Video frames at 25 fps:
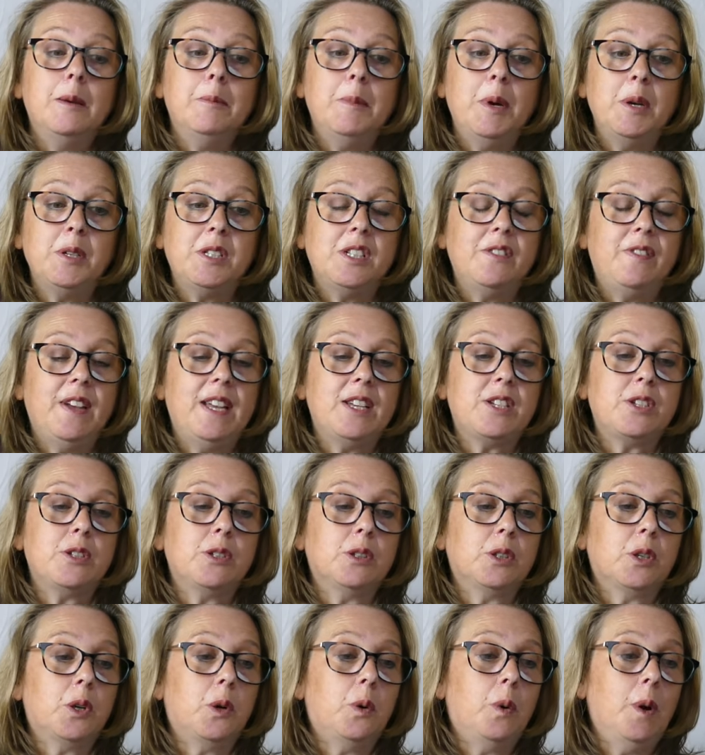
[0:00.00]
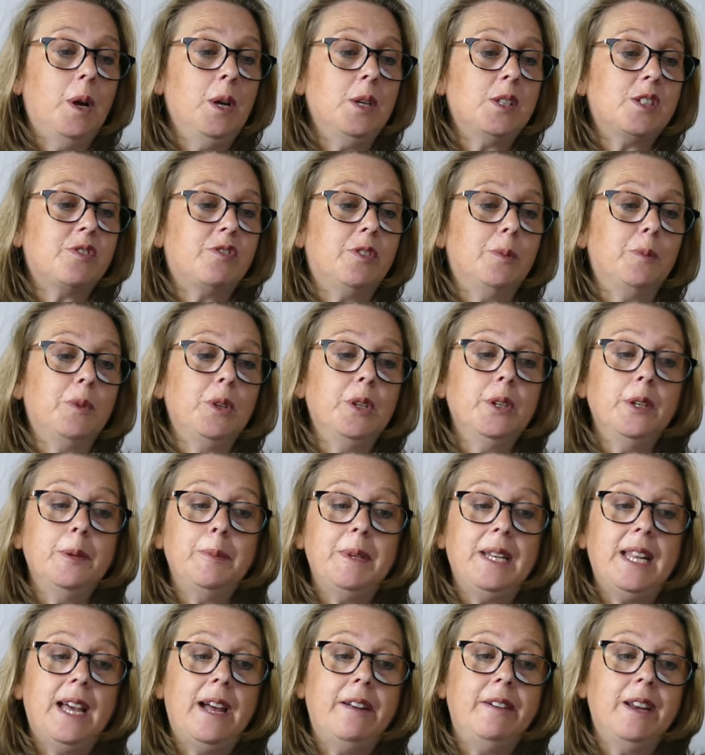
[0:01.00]
Motivational quotes from
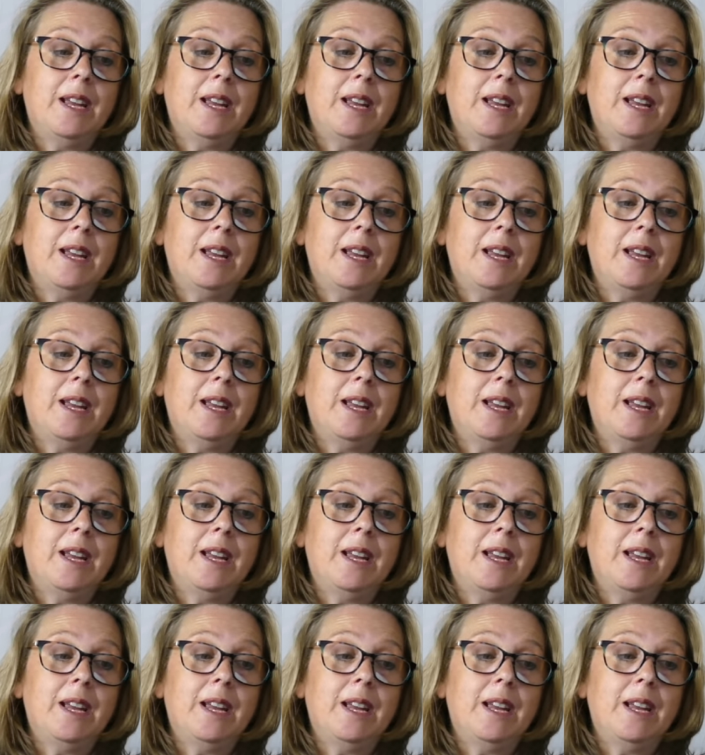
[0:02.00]
luminary